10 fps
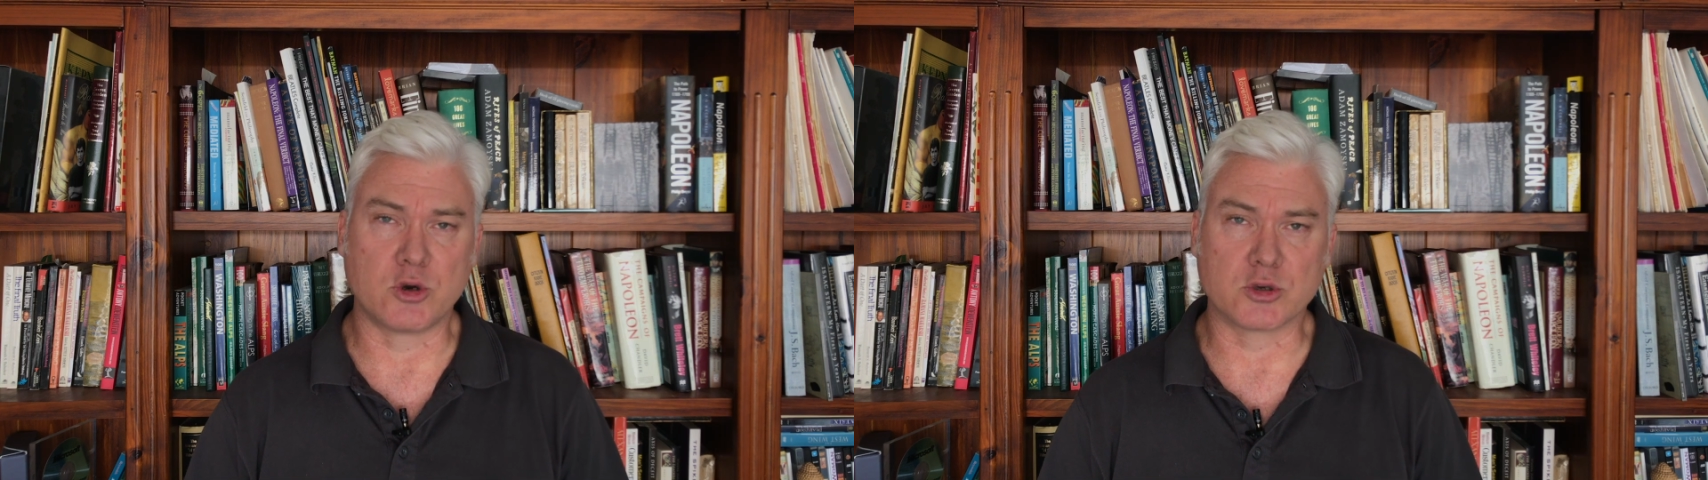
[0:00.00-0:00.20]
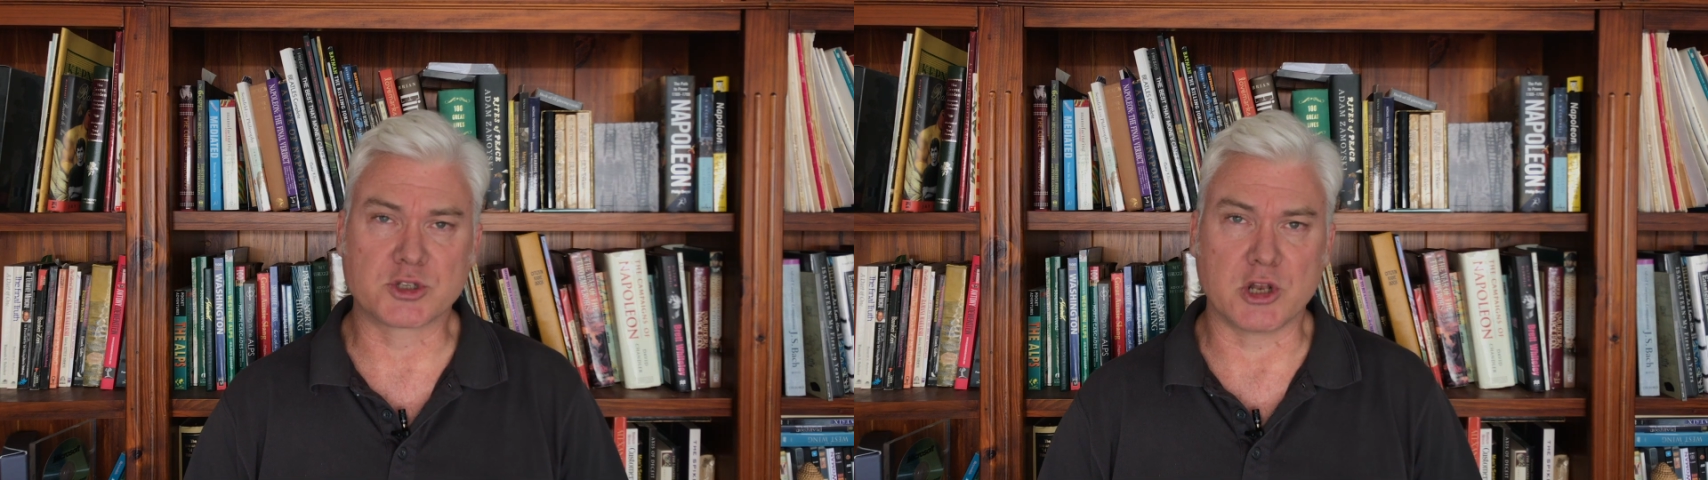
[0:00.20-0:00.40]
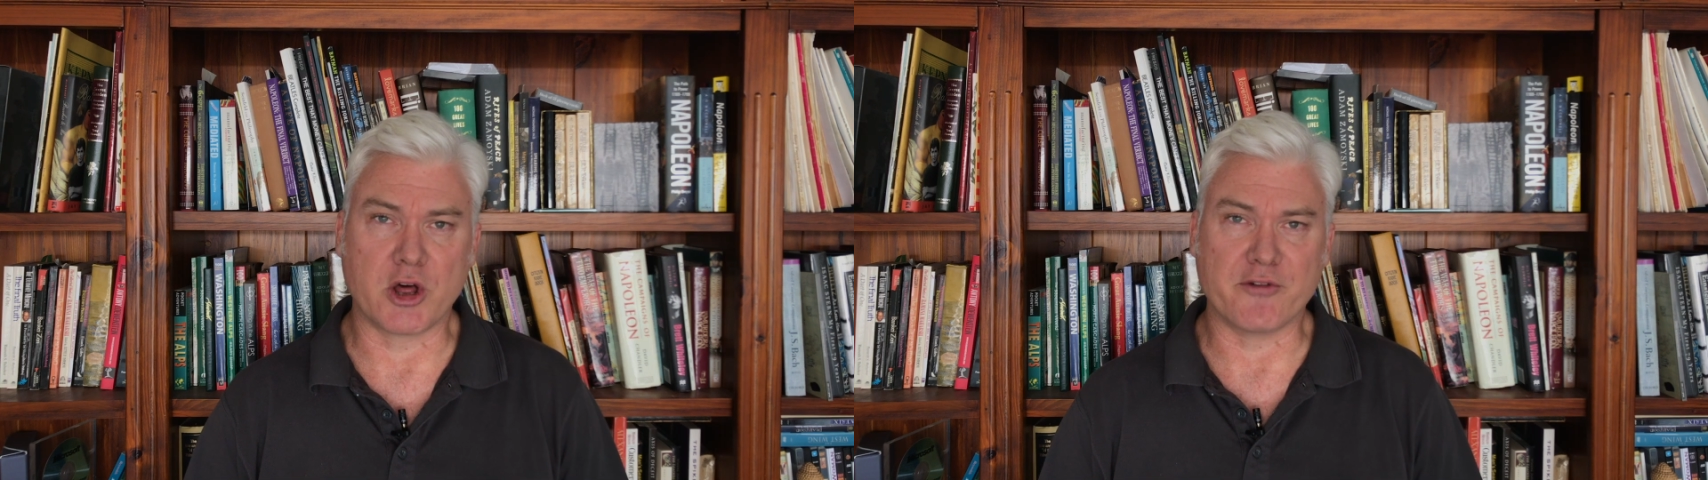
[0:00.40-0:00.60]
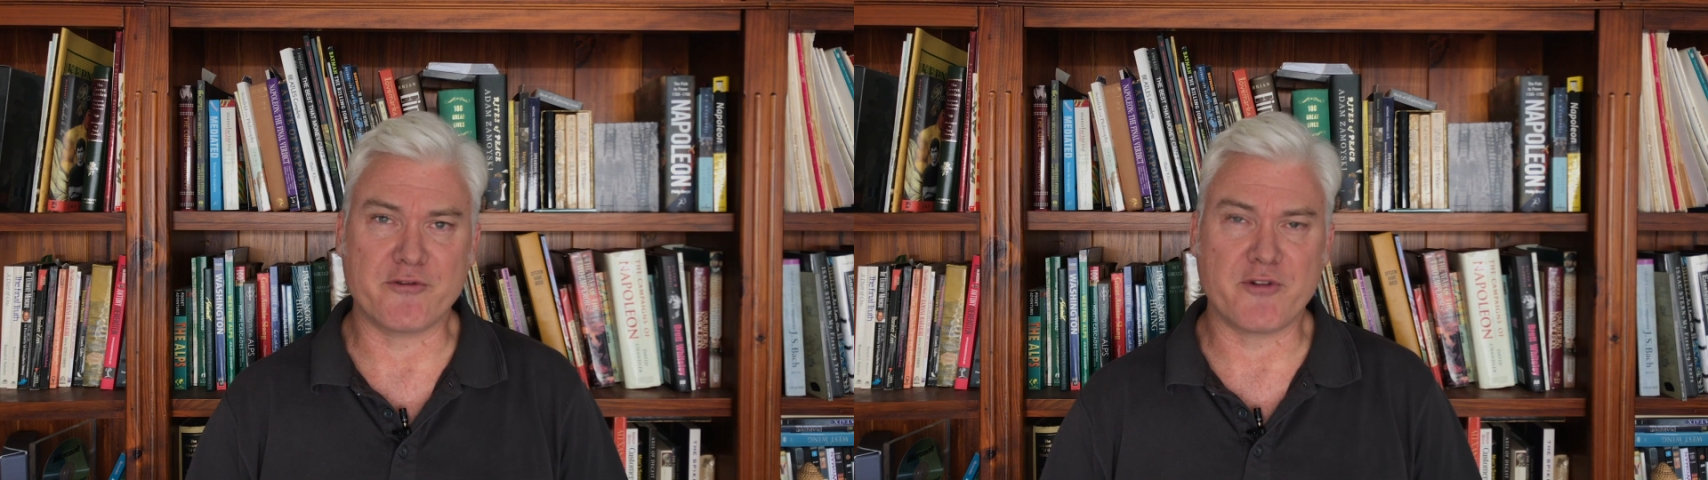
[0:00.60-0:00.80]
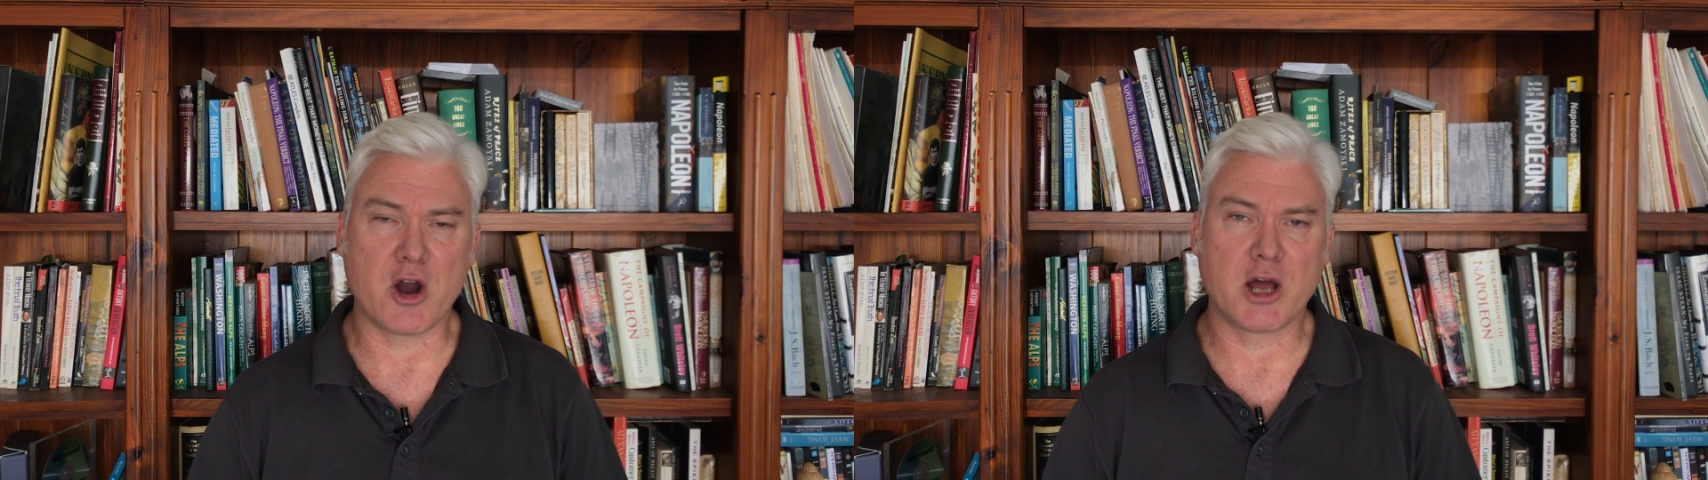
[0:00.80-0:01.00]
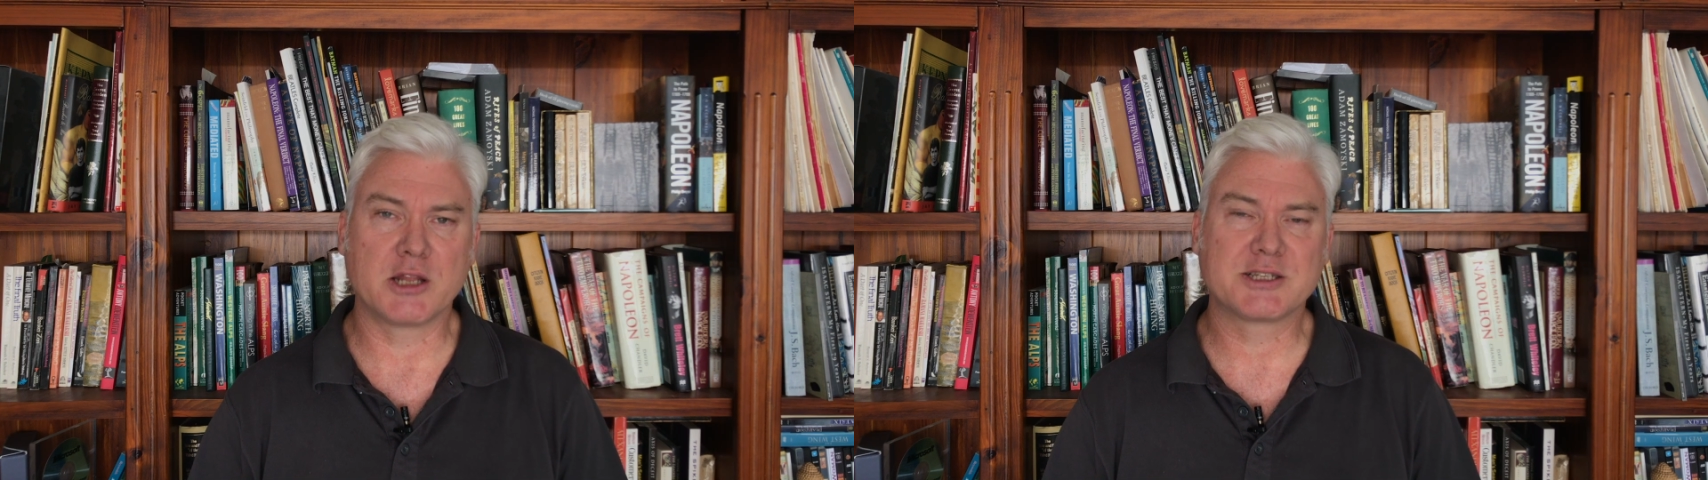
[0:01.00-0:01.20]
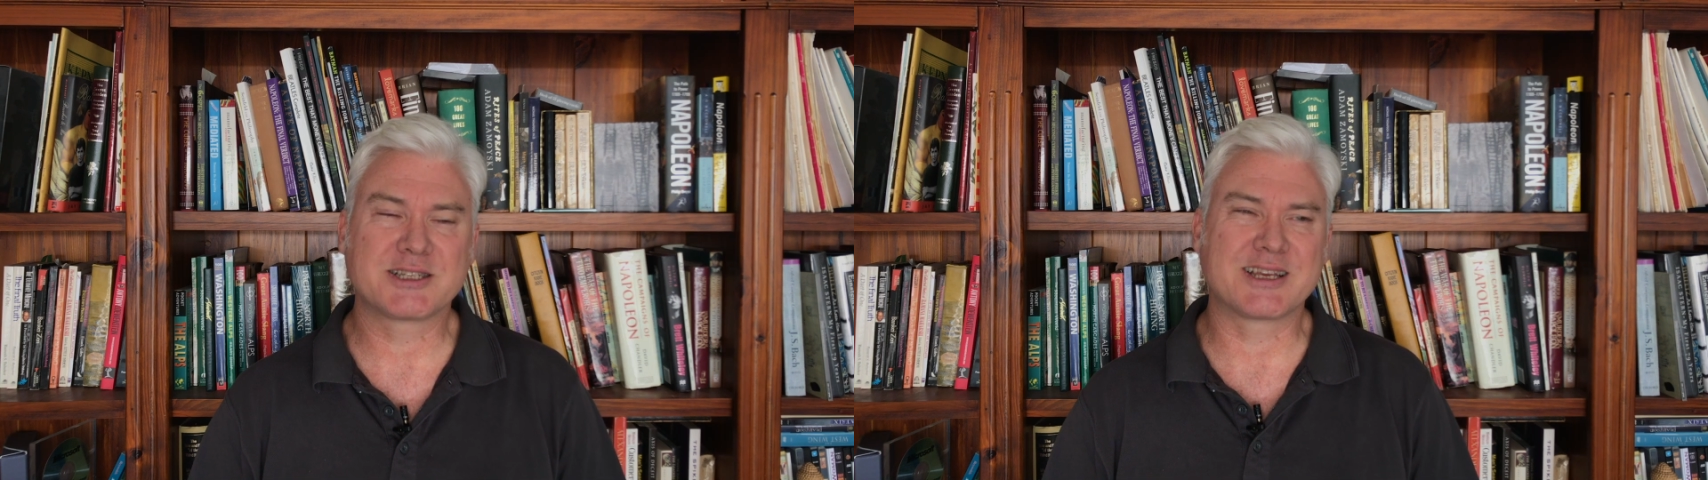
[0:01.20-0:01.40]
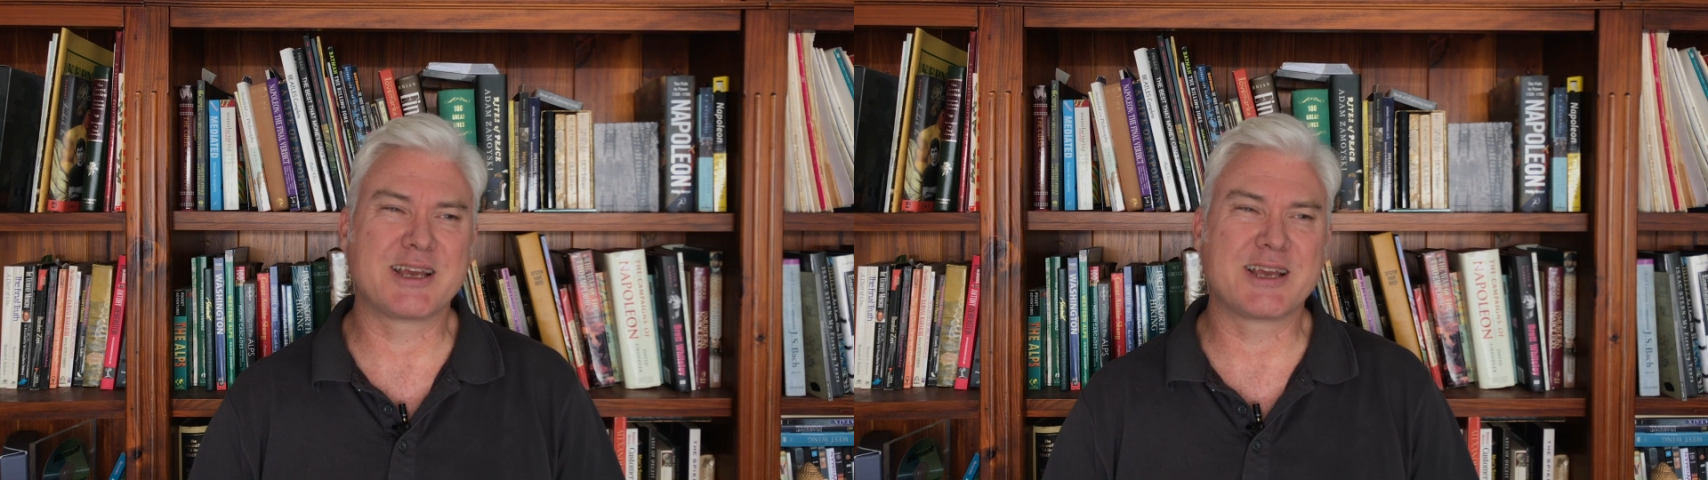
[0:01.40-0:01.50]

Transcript: caused a lot of violence.